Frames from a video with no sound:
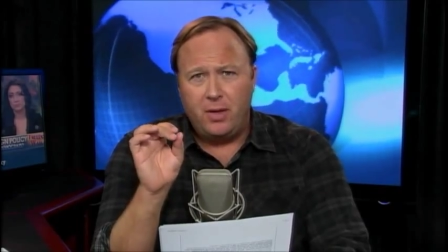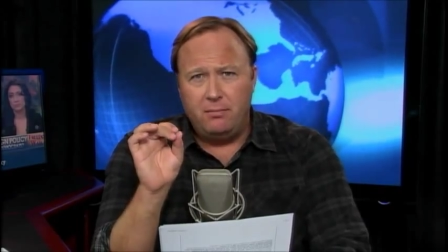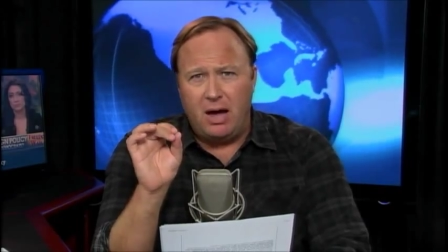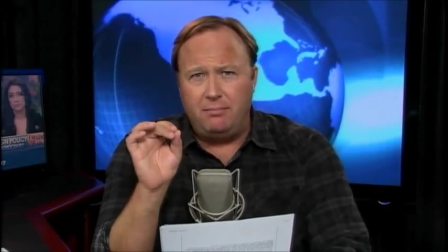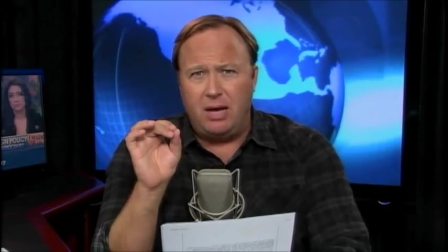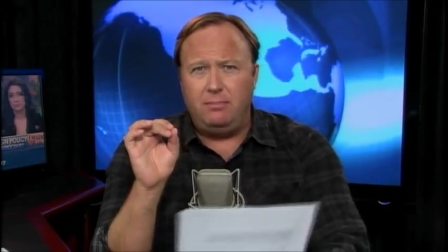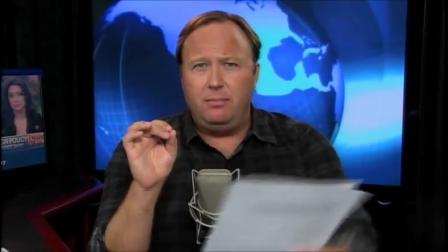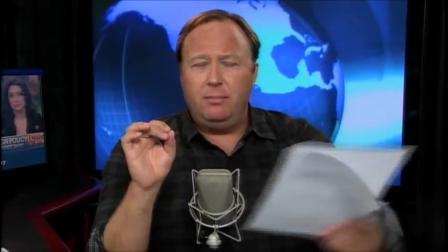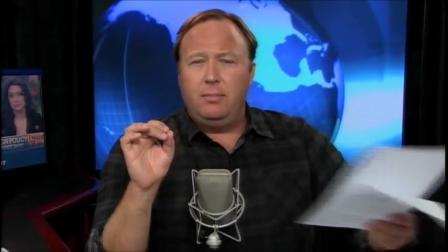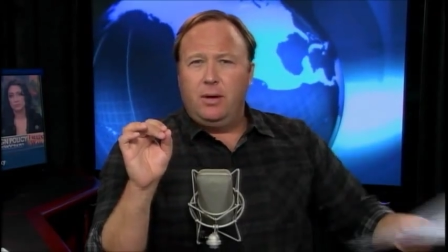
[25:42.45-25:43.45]
But
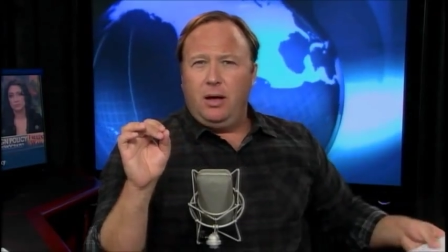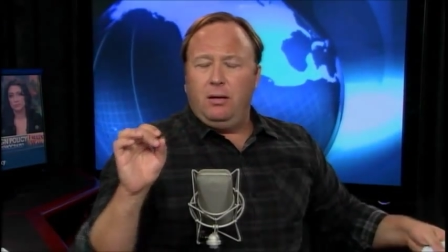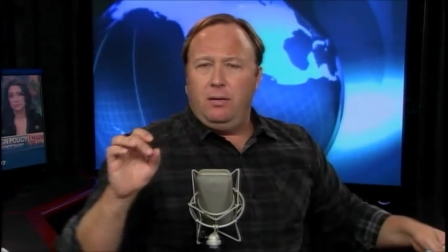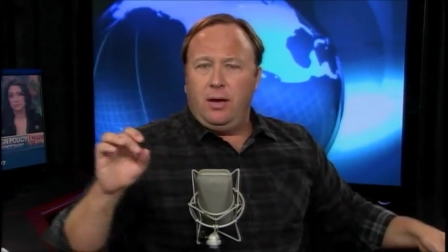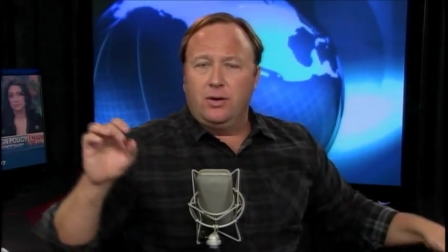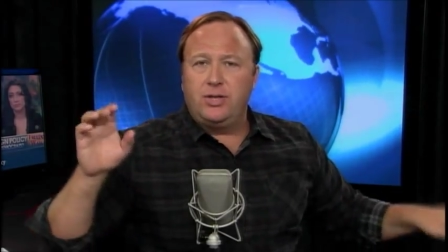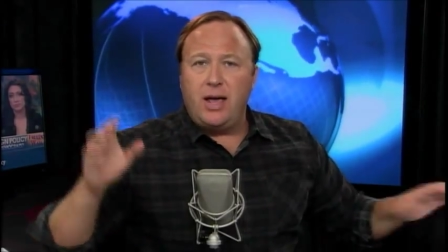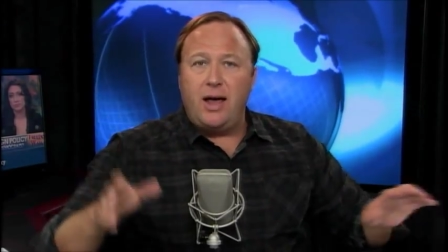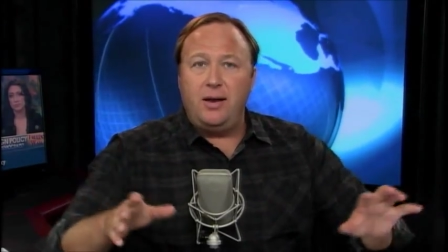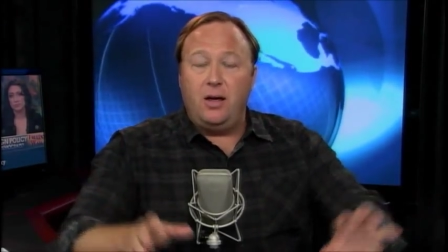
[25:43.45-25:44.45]
here's
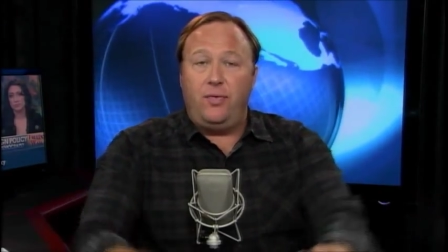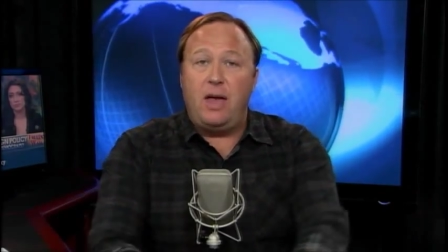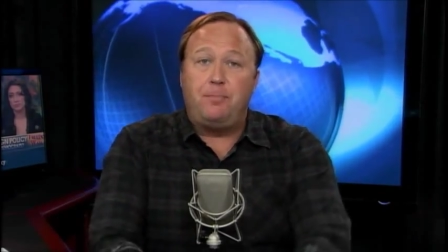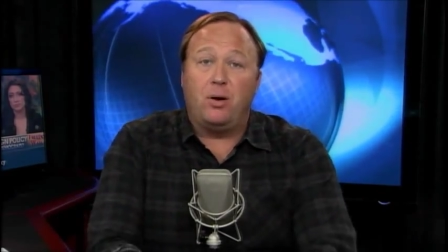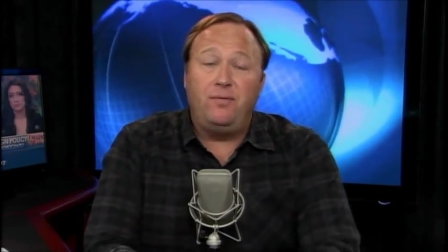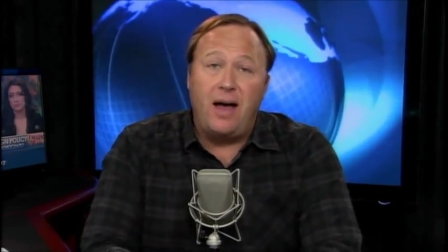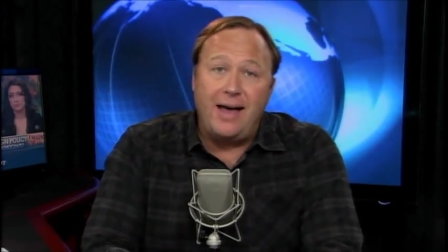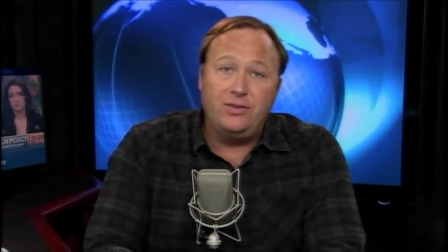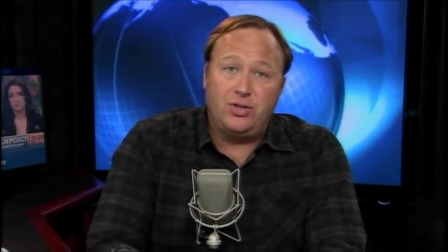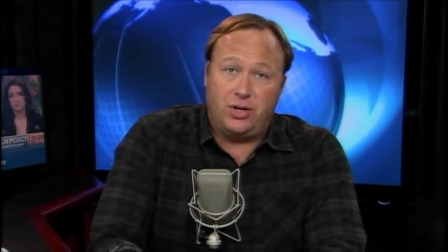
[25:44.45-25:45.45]
the idea. They
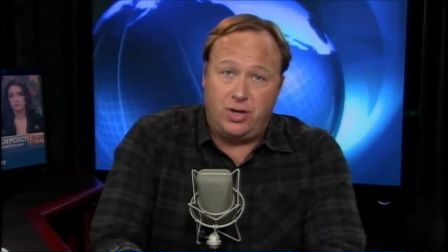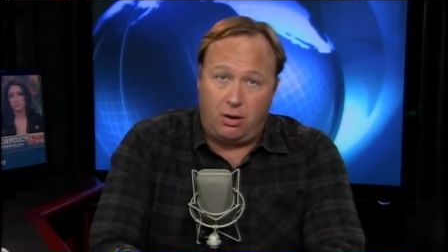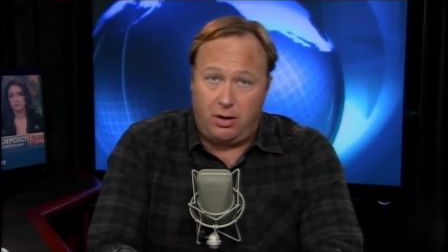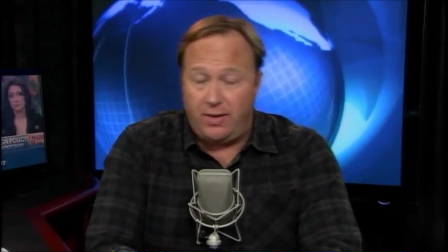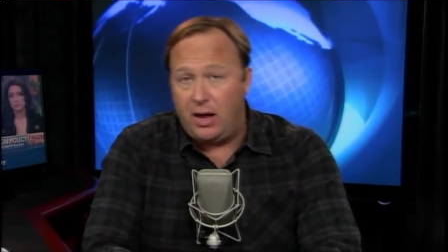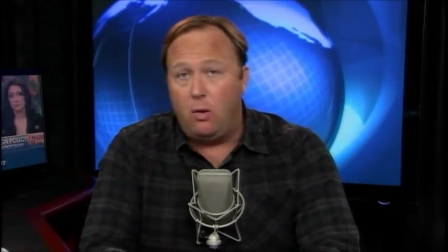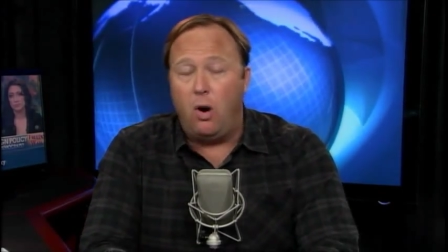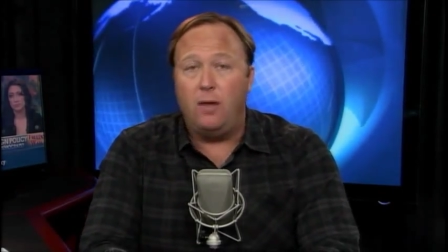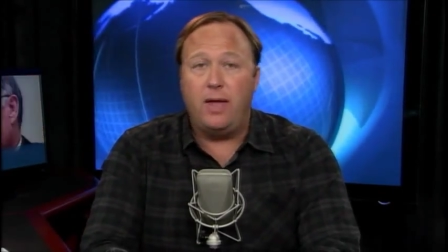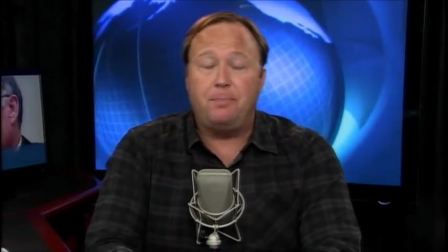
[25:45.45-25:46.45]
provide security. They go
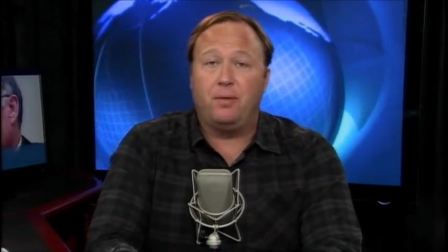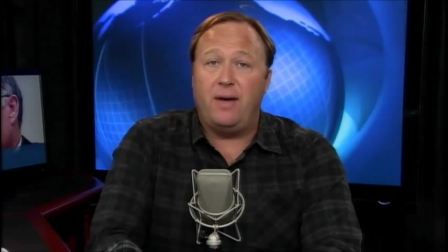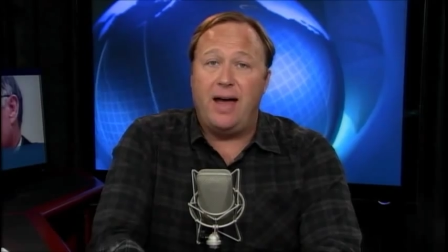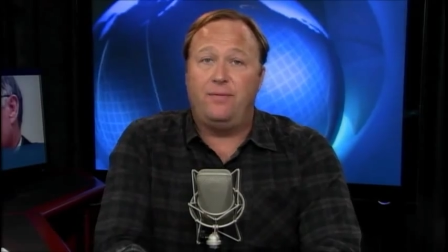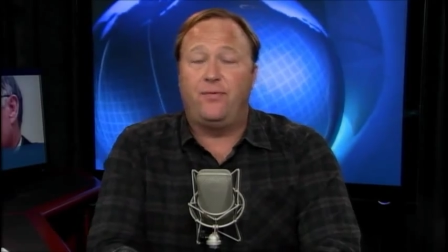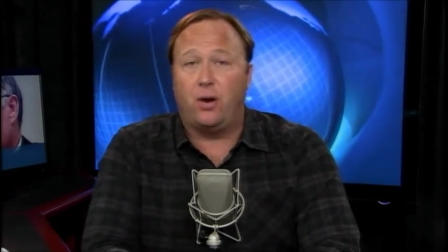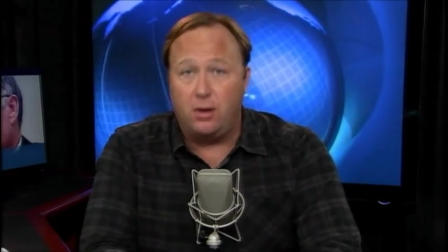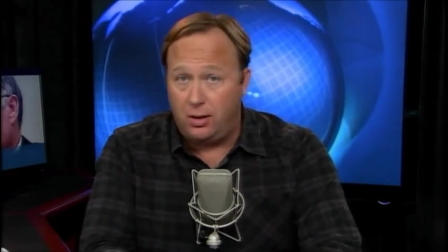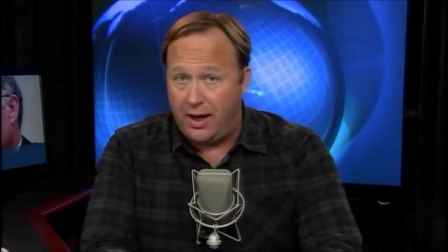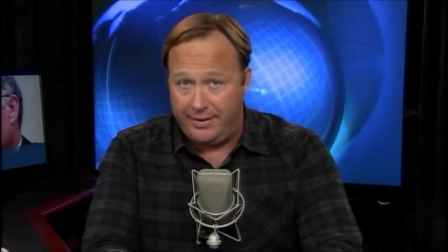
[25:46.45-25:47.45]
on. They provide
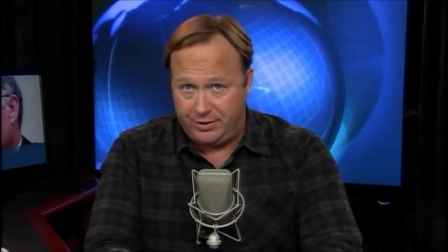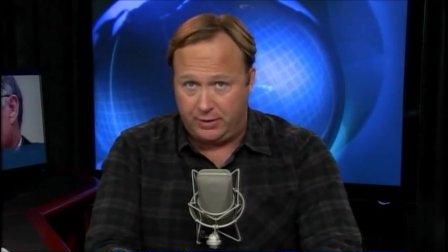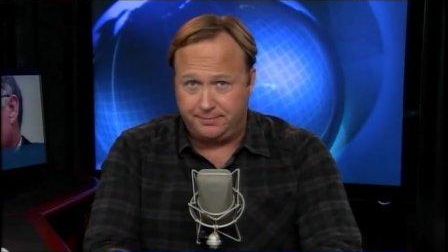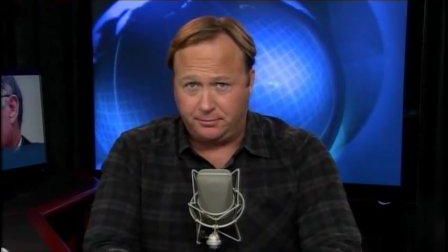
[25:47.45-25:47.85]
fertilizer.